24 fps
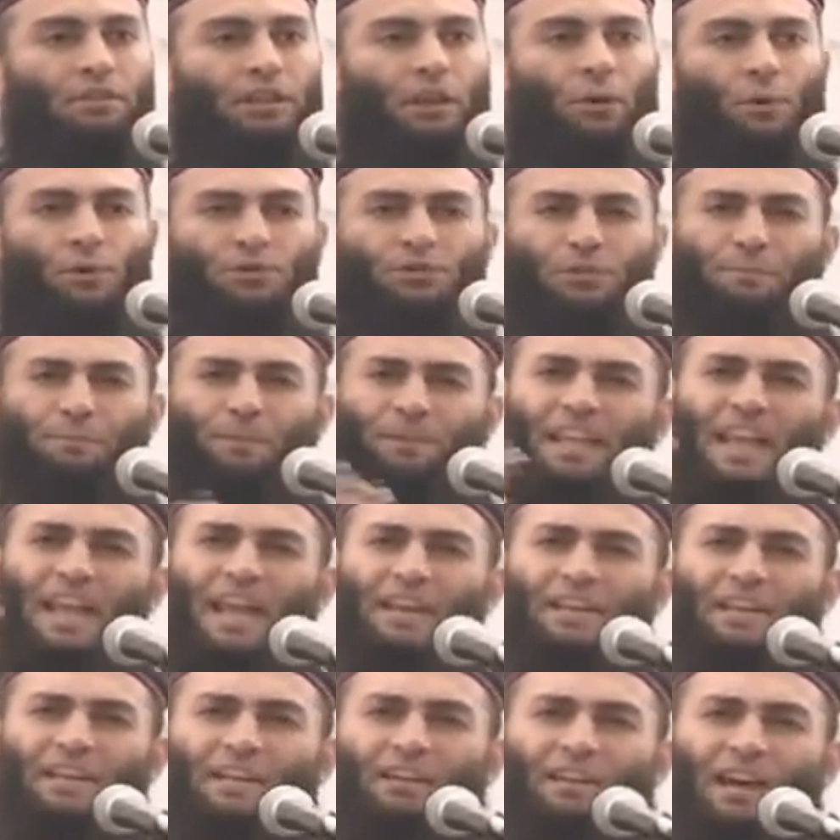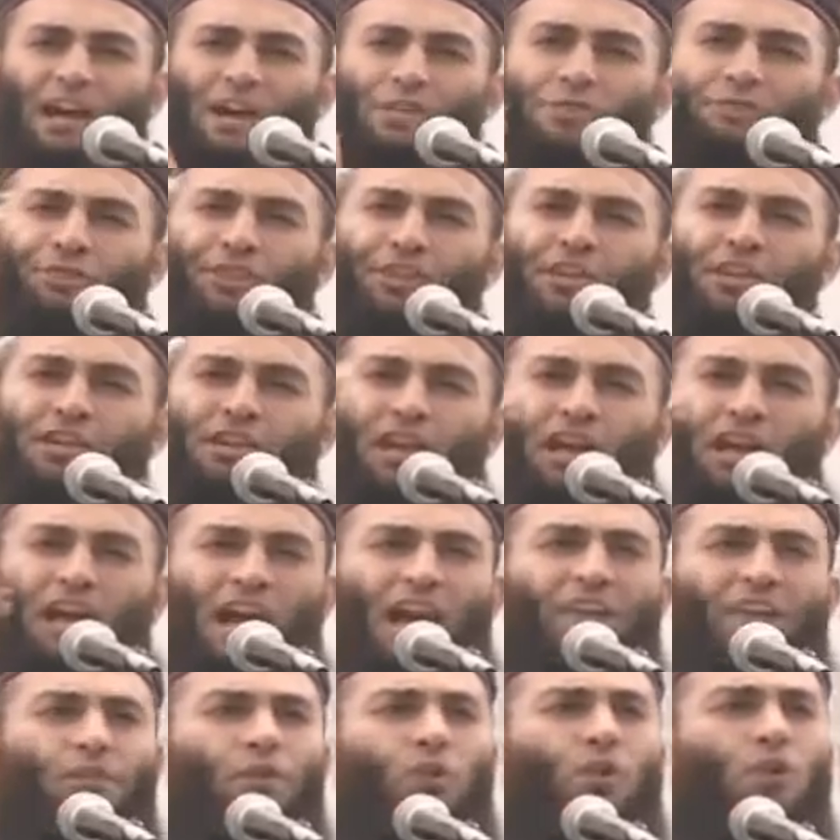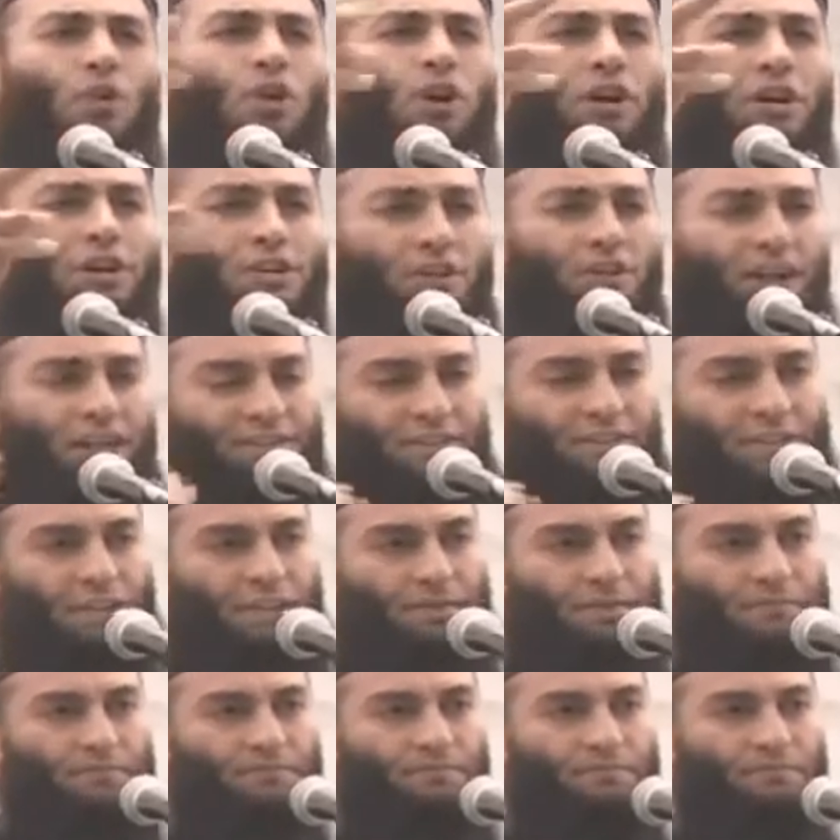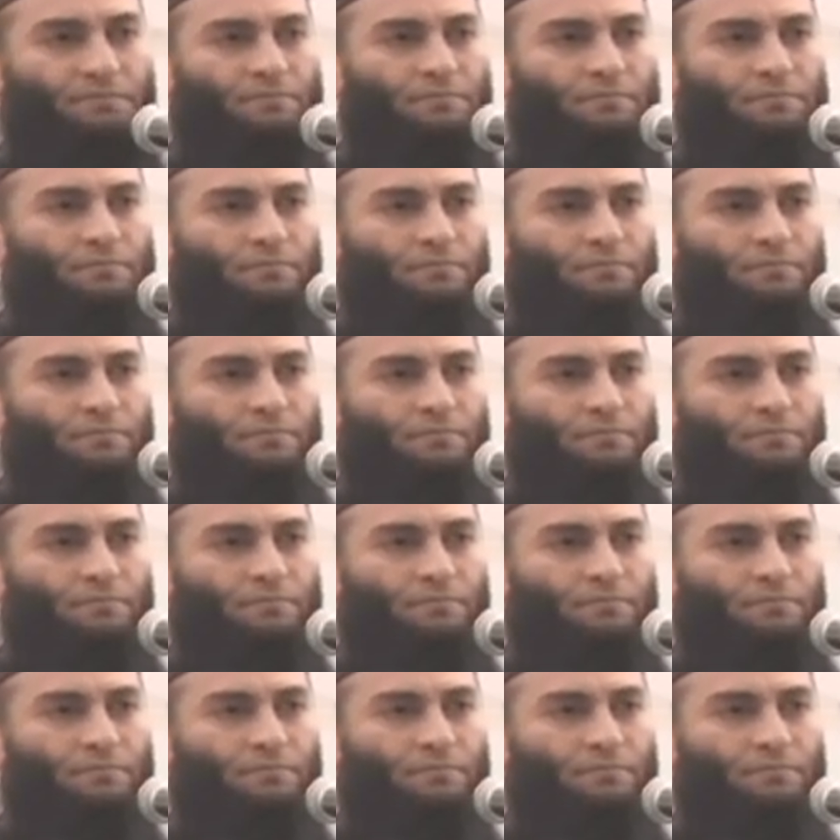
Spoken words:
He was a planner, a thinker, an organizer.